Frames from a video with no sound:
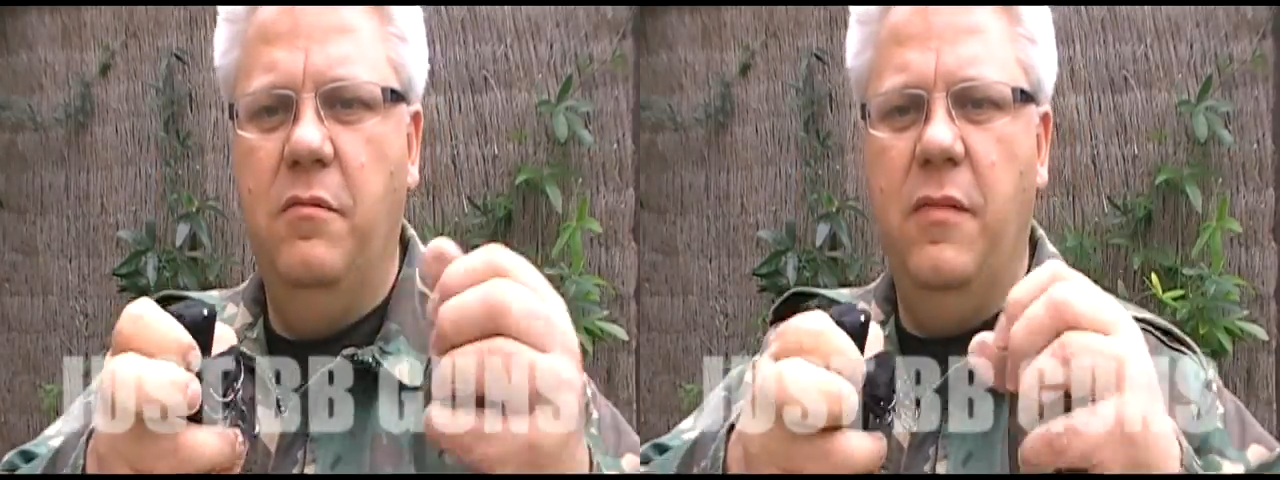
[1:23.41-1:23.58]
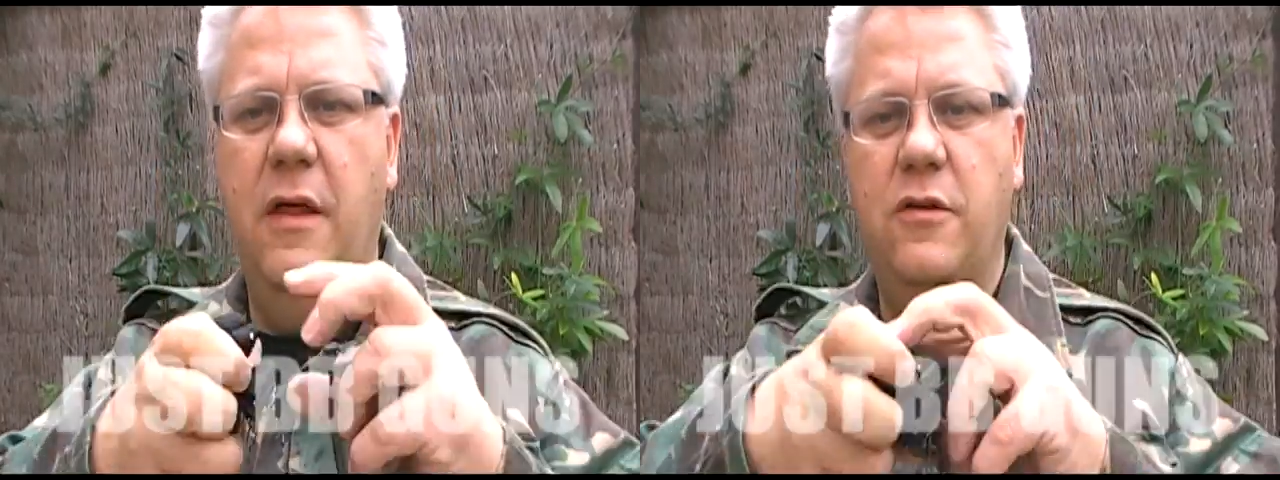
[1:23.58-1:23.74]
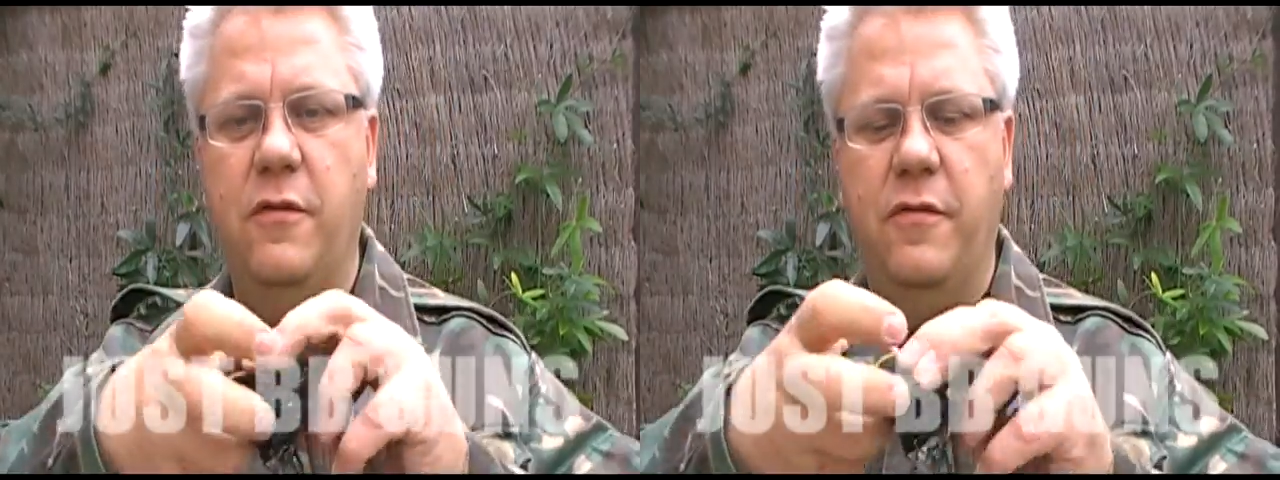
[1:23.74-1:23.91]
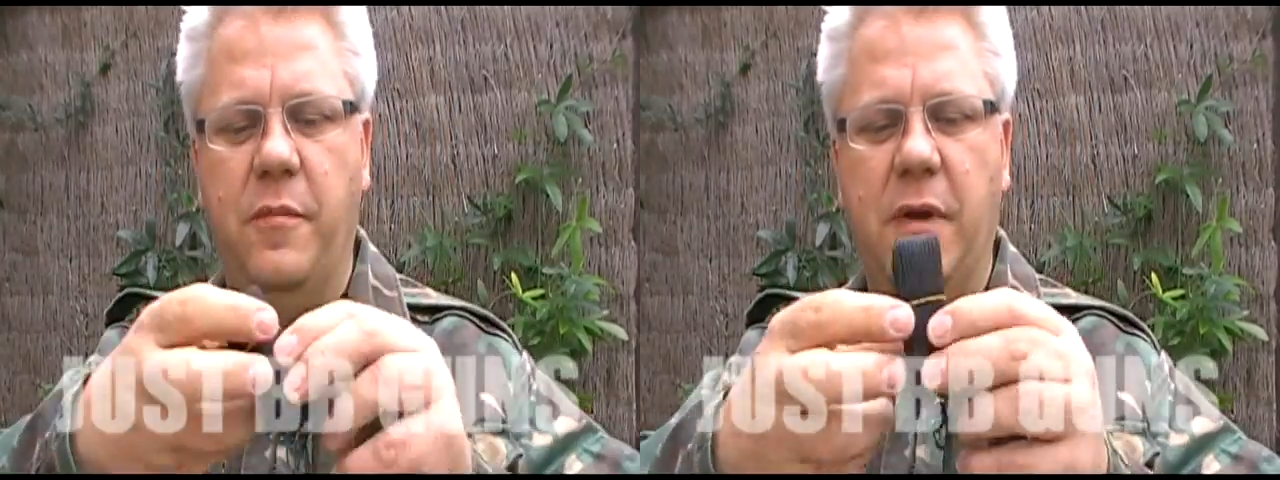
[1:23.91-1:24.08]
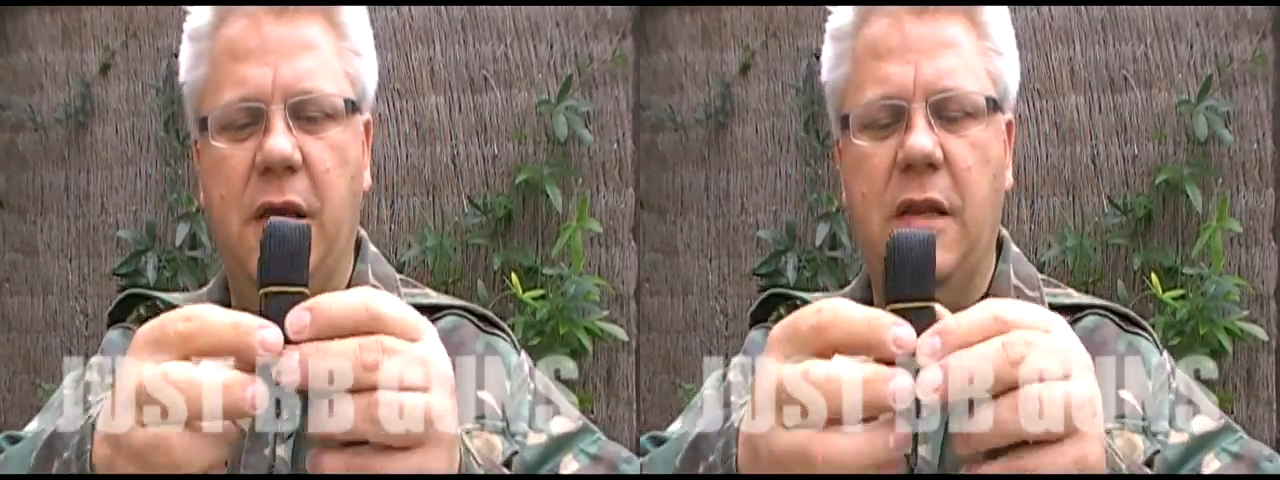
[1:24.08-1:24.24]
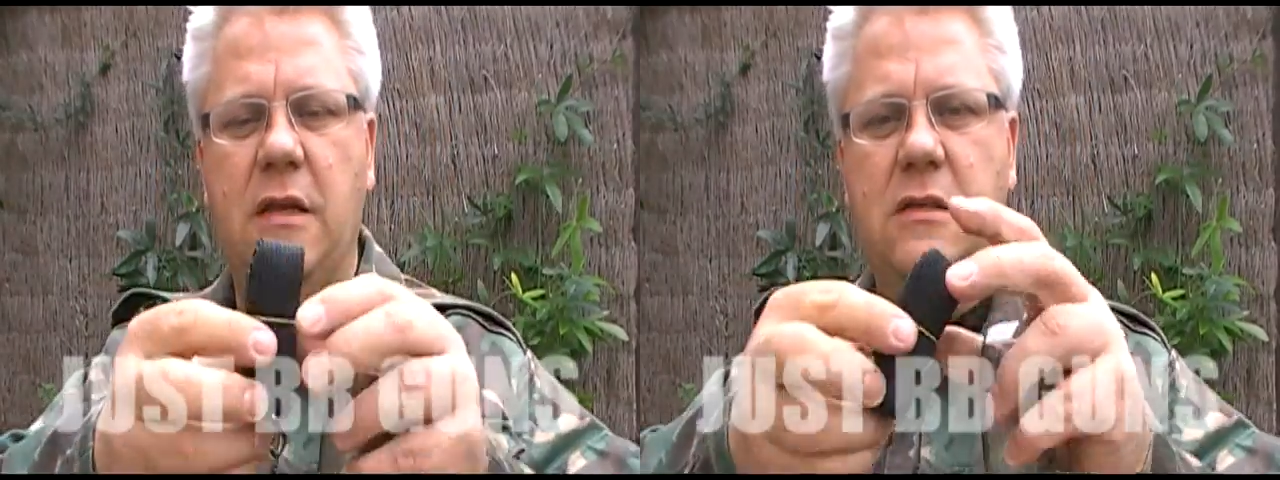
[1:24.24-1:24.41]
but they do for
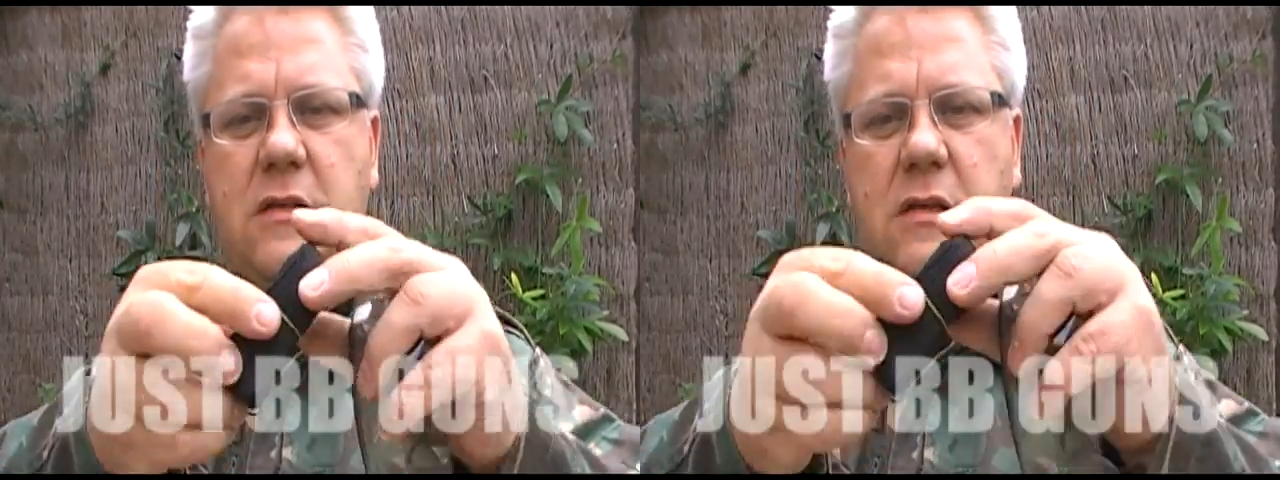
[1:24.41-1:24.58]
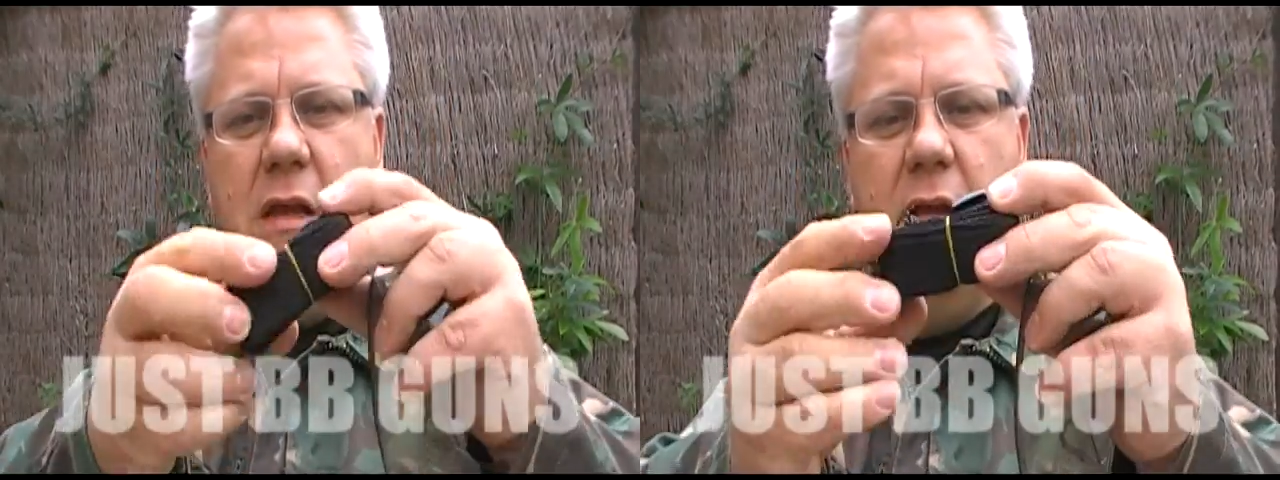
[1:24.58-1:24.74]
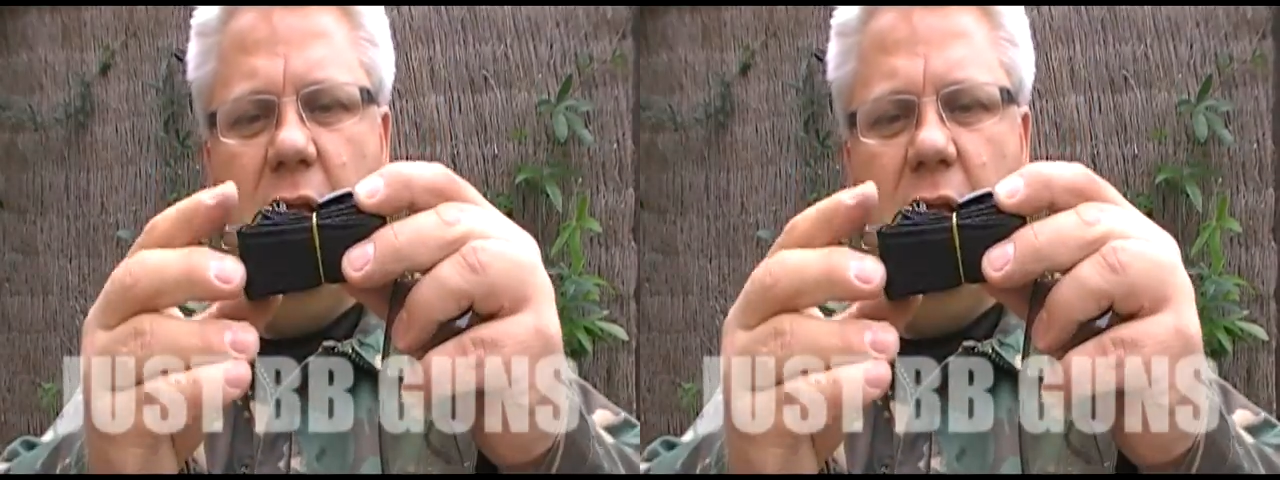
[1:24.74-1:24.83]
beginners.